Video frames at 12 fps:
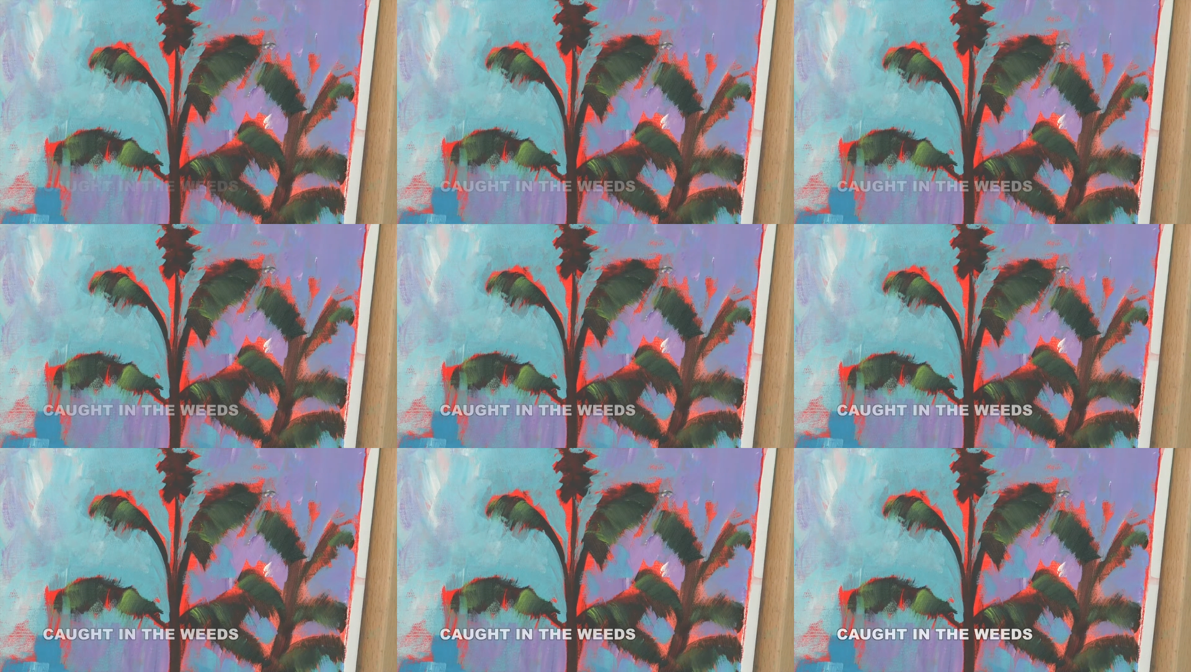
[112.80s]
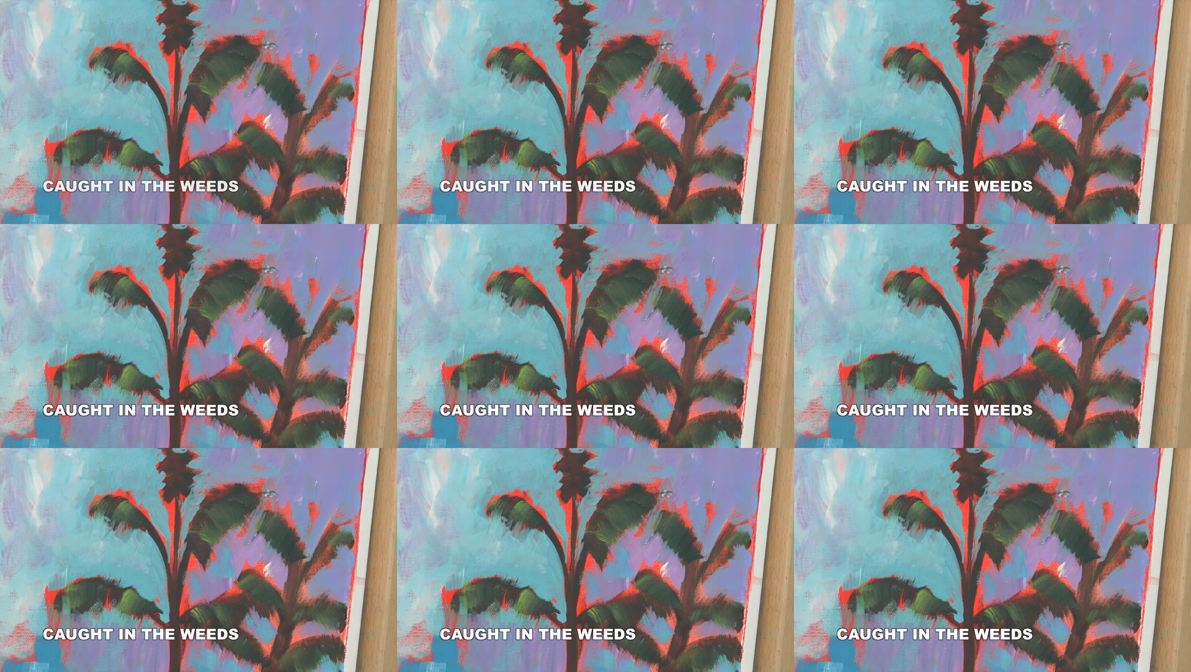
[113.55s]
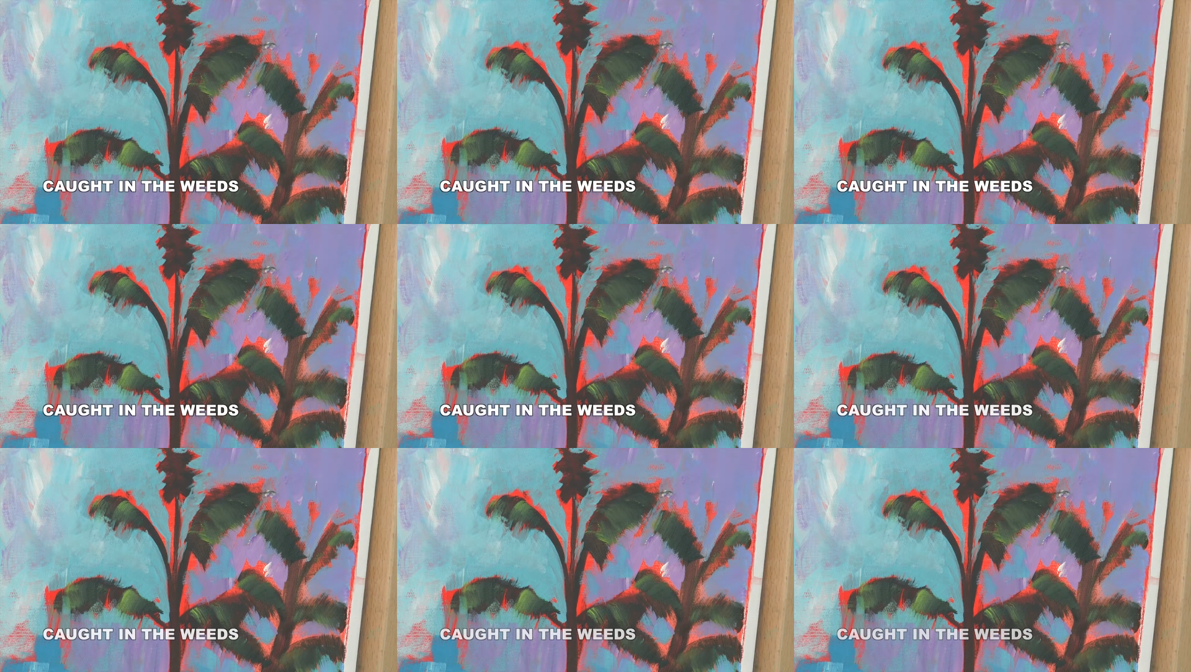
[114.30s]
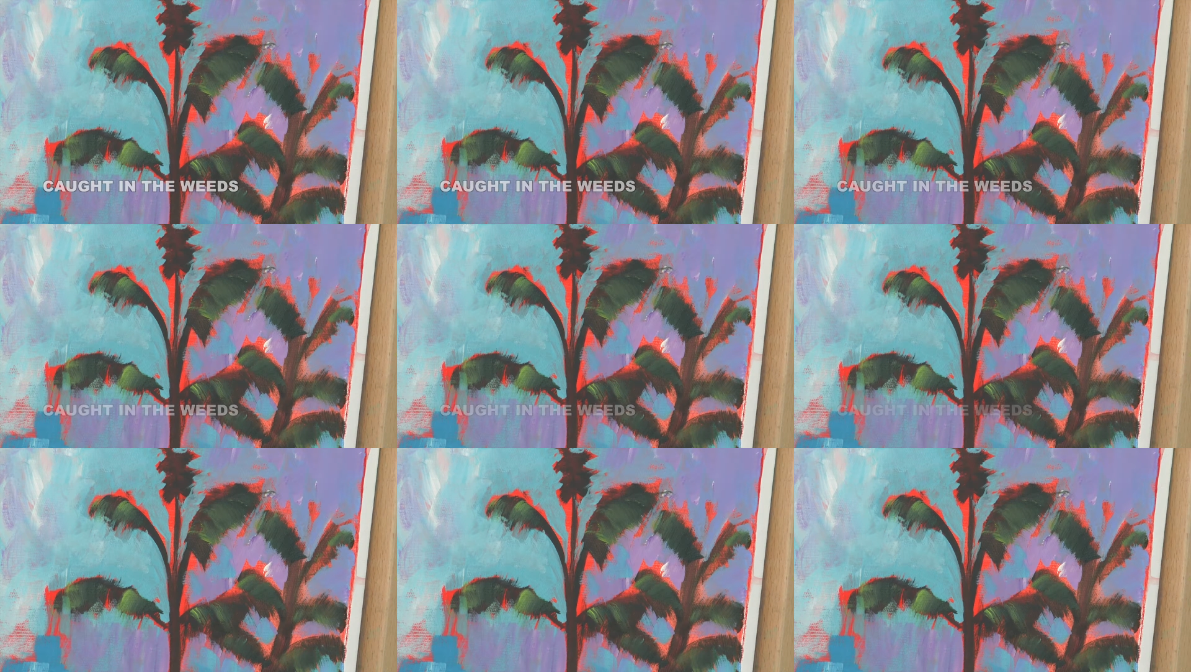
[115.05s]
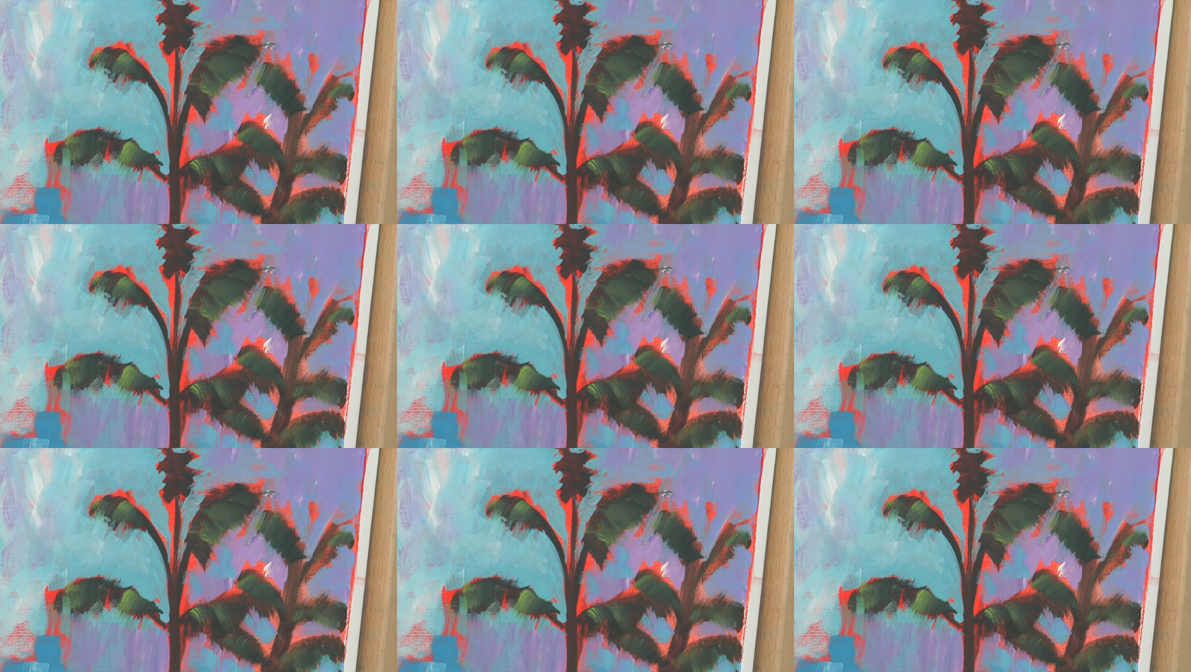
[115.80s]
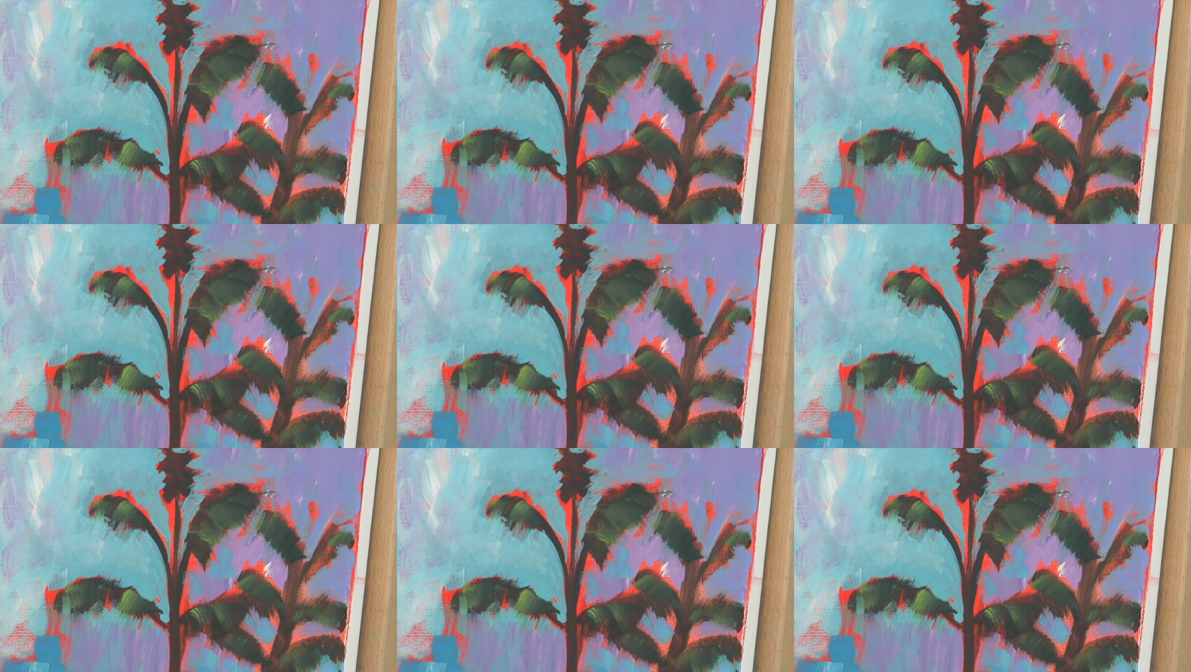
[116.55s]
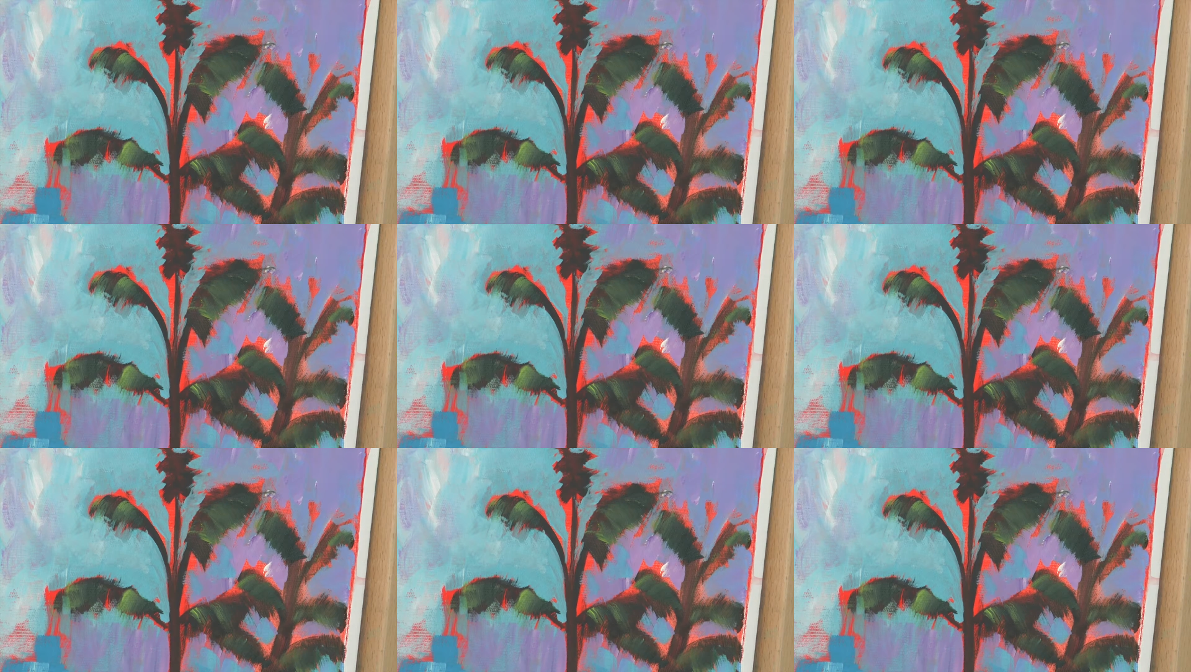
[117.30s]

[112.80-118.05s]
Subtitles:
Nobody's mouth can be seen.